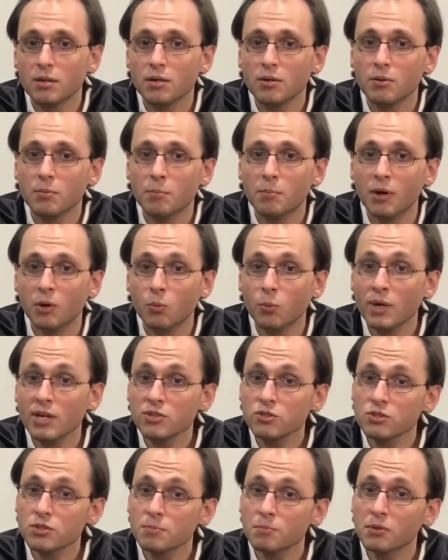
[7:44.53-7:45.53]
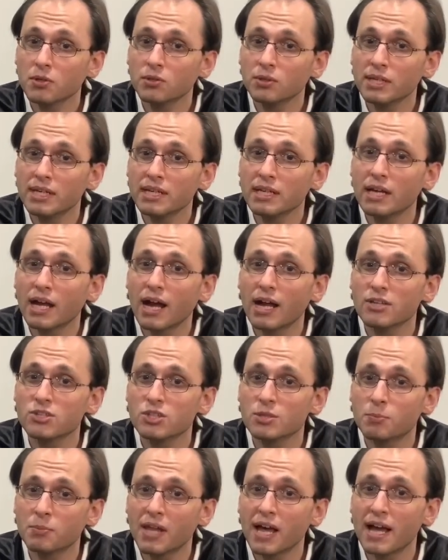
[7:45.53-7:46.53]
But Western Berlin got
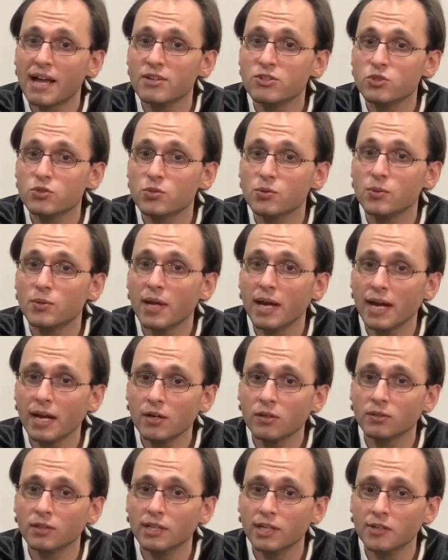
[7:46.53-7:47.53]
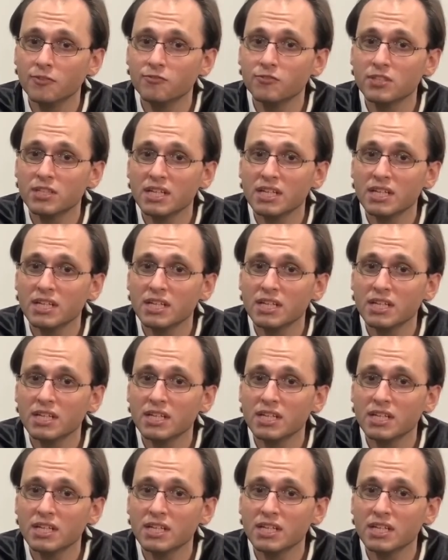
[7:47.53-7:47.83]
supplies through airlift.